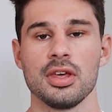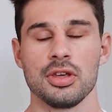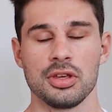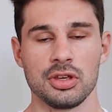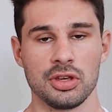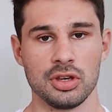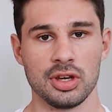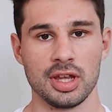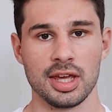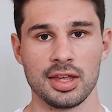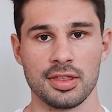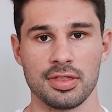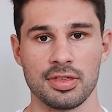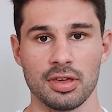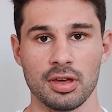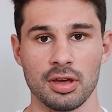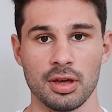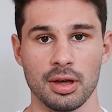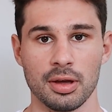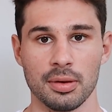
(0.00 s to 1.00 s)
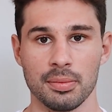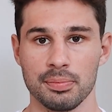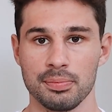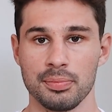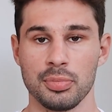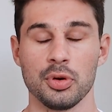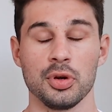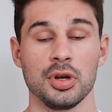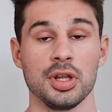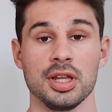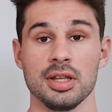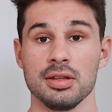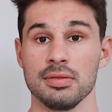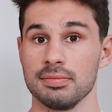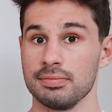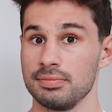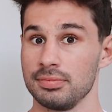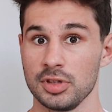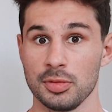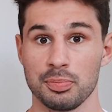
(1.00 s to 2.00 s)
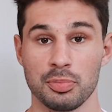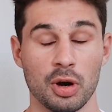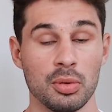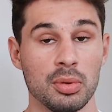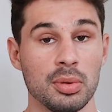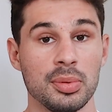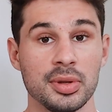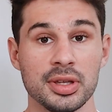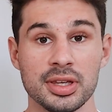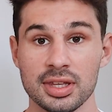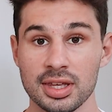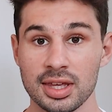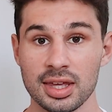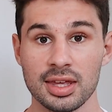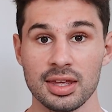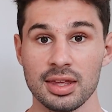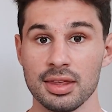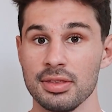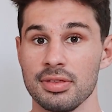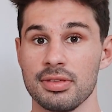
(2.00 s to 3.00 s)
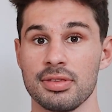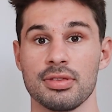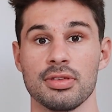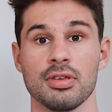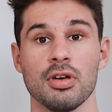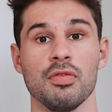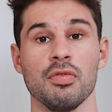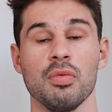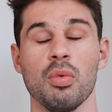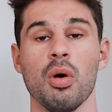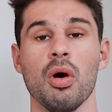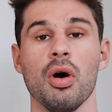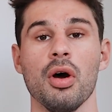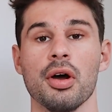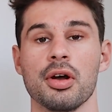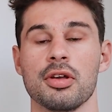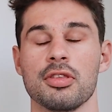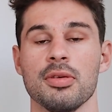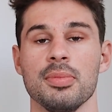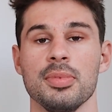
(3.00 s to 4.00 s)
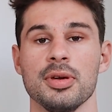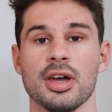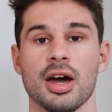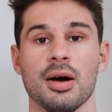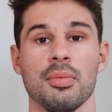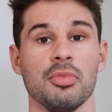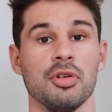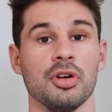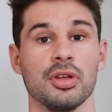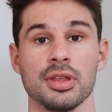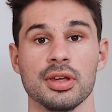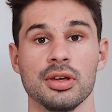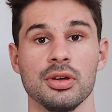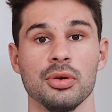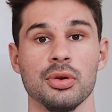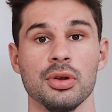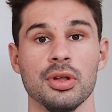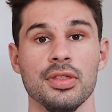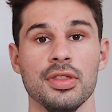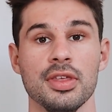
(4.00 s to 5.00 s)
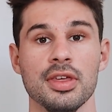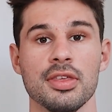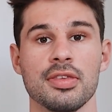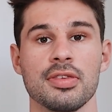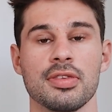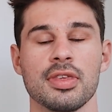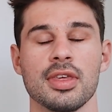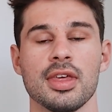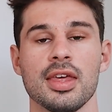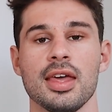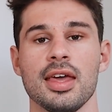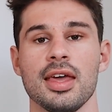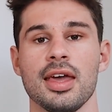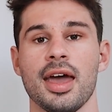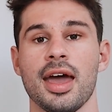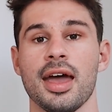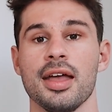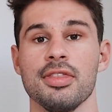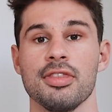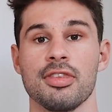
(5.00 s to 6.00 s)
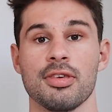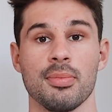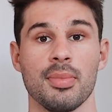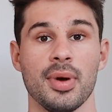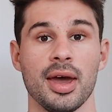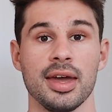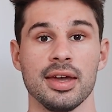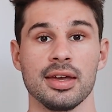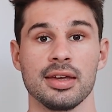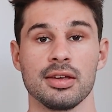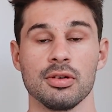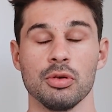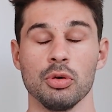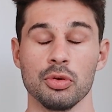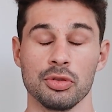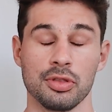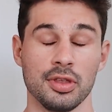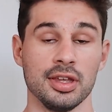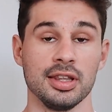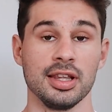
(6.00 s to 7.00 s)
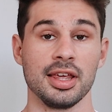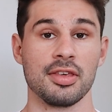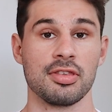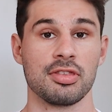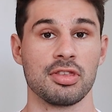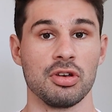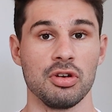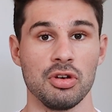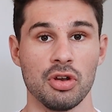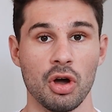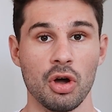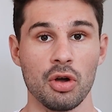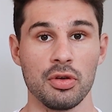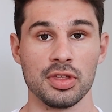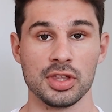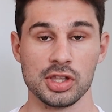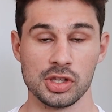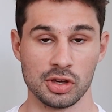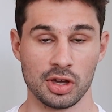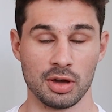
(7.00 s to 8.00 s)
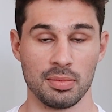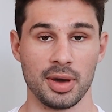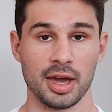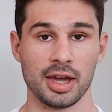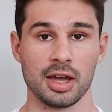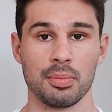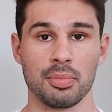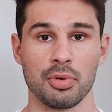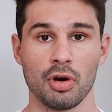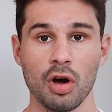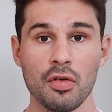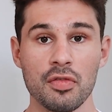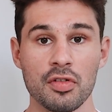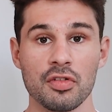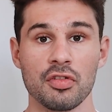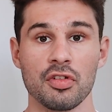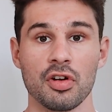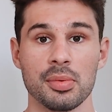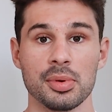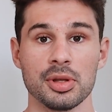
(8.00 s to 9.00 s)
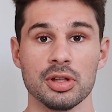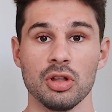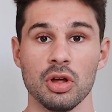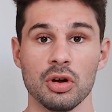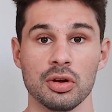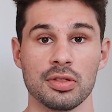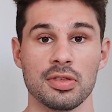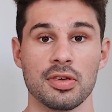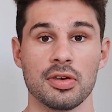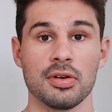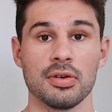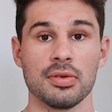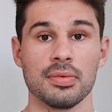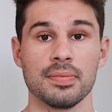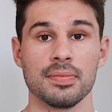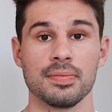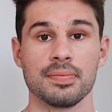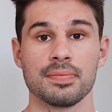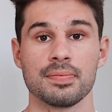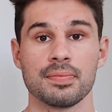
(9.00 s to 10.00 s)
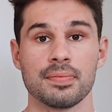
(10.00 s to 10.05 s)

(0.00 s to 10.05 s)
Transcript: You need to put in probably years of work to become really good at this and to make, or at least to know that you can make a profit from it long term.